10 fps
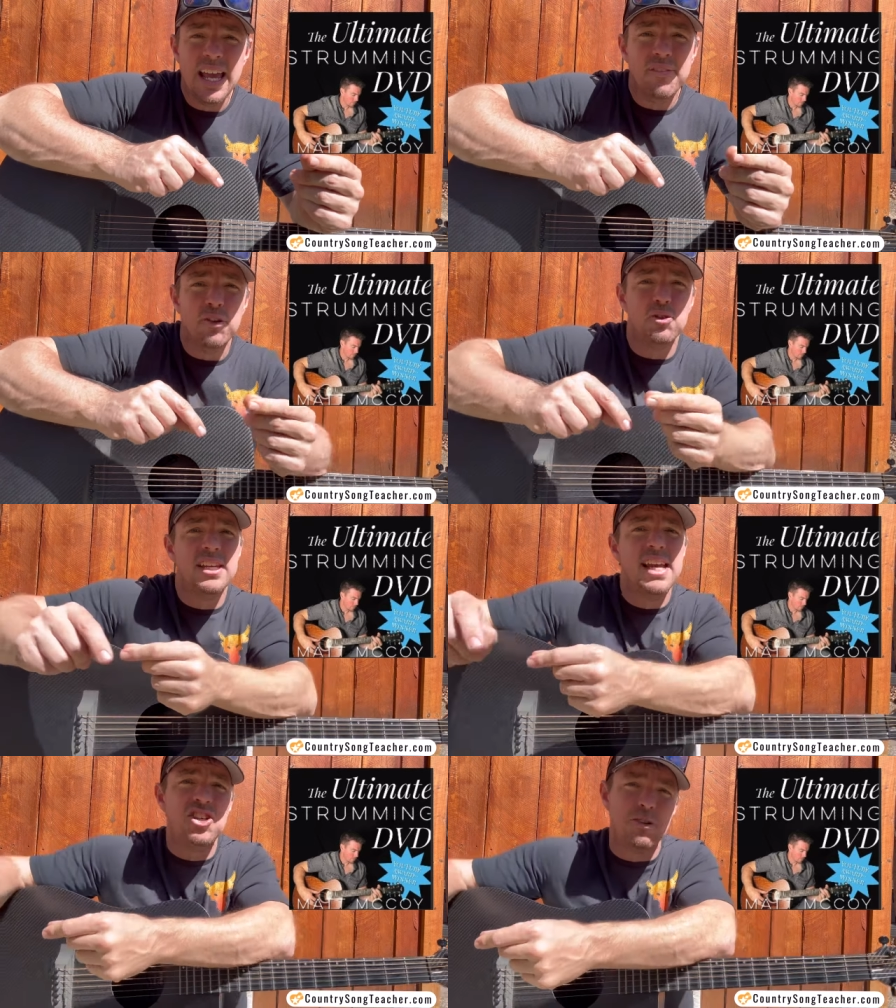If you
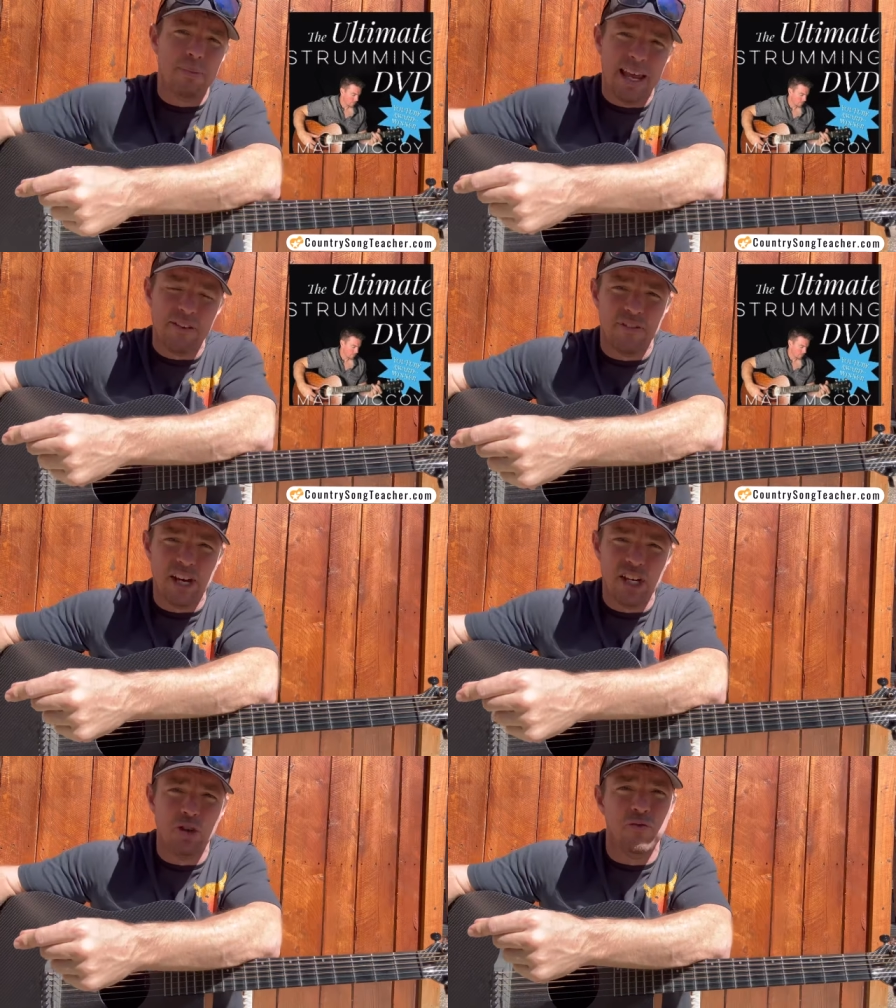teach a man to
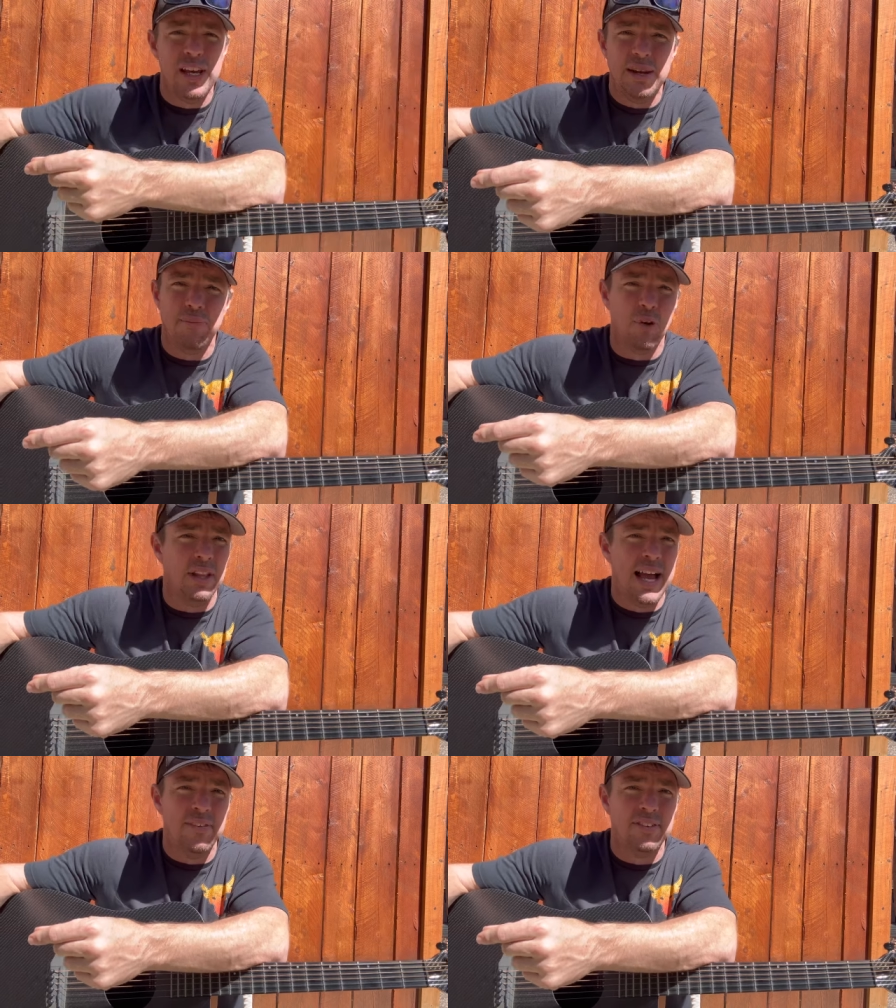fish, you feed him for a
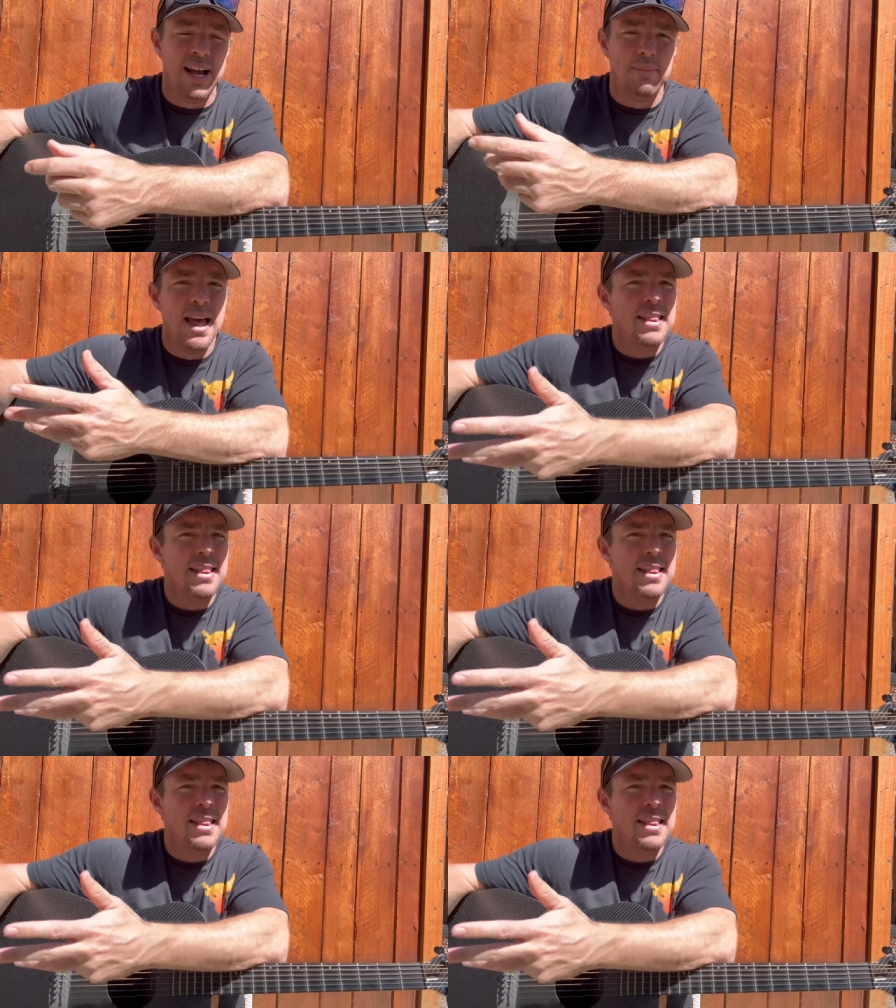lifetime.